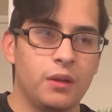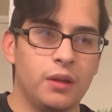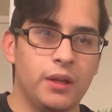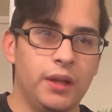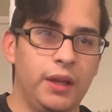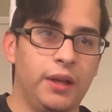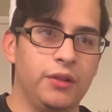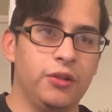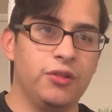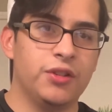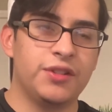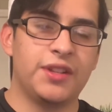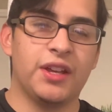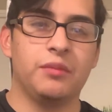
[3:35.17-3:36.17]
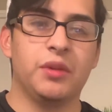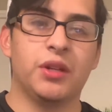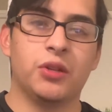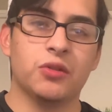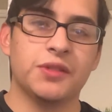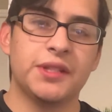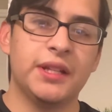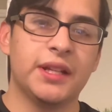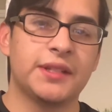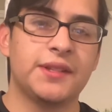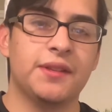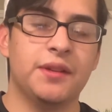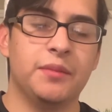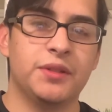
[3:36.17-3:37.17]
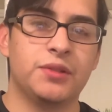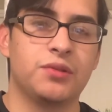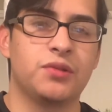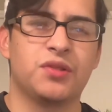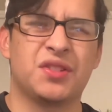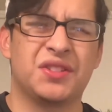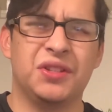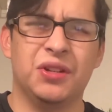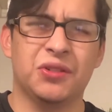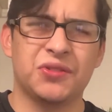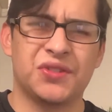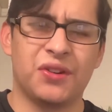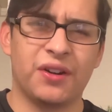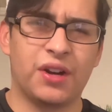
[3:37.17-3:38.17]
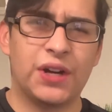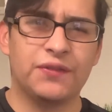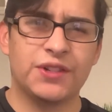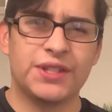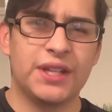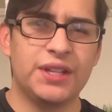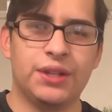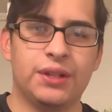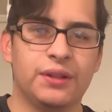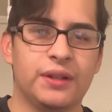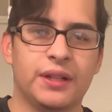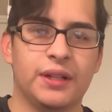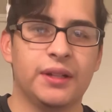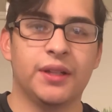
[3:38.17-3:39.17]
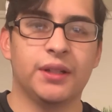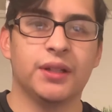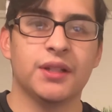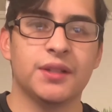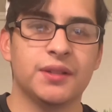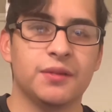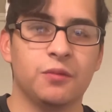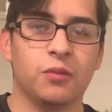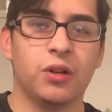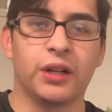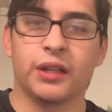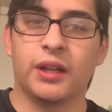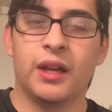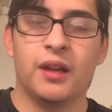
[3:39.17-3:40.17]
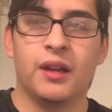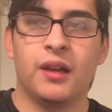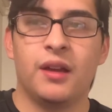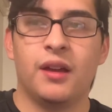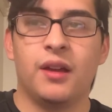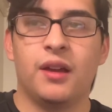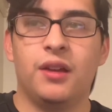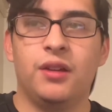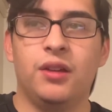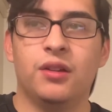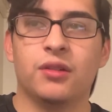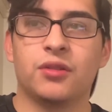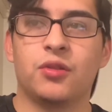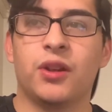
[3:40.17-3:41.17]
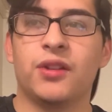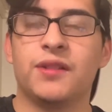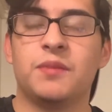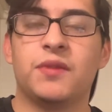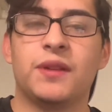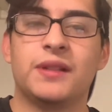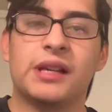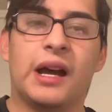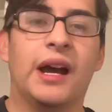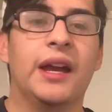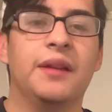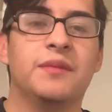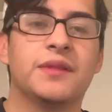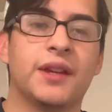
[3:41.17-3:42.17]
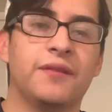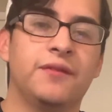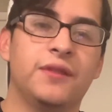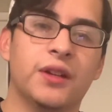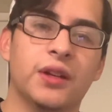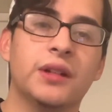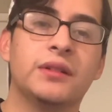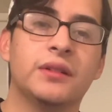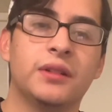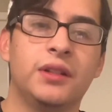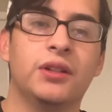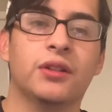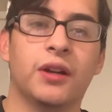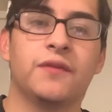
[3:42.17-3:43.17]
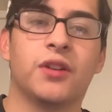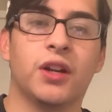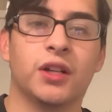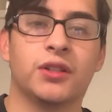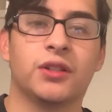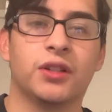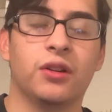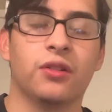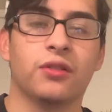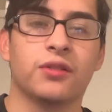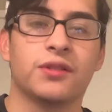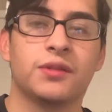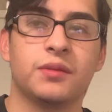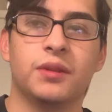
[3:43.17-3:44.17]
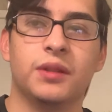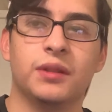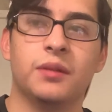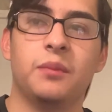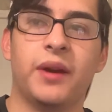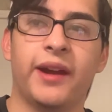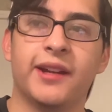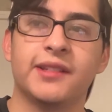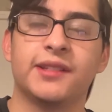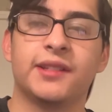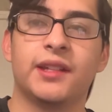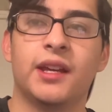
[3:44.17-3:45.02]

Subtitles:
you're just telling me to go sit next to them and start a conversation. That doesn't work. Throughout the times I've done, I've talked to girls in the past,